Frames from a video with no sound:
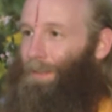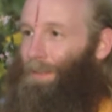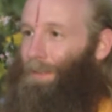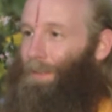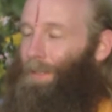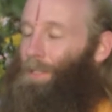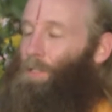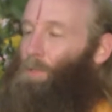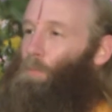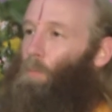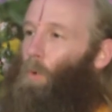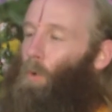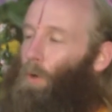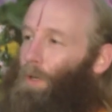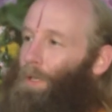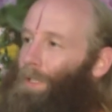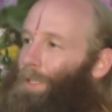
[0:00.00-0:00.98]
He's
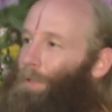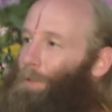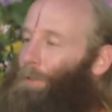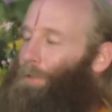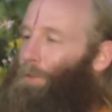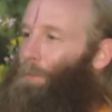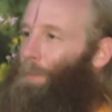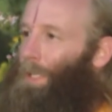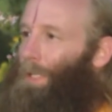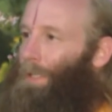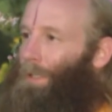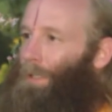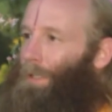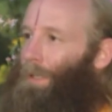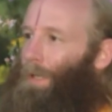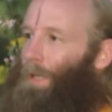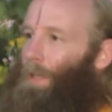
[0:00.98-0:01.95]
more dear to
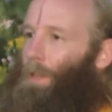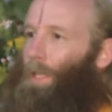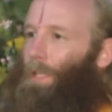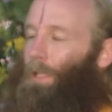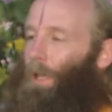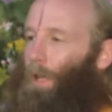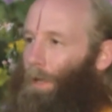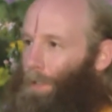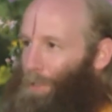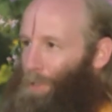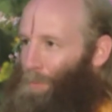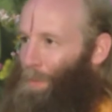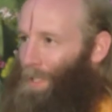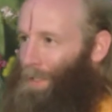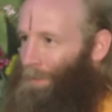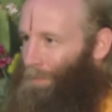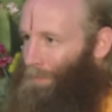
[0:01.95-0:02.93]
me than
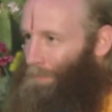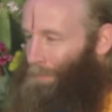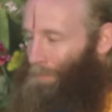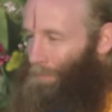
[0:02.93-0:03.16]
Lakshmi.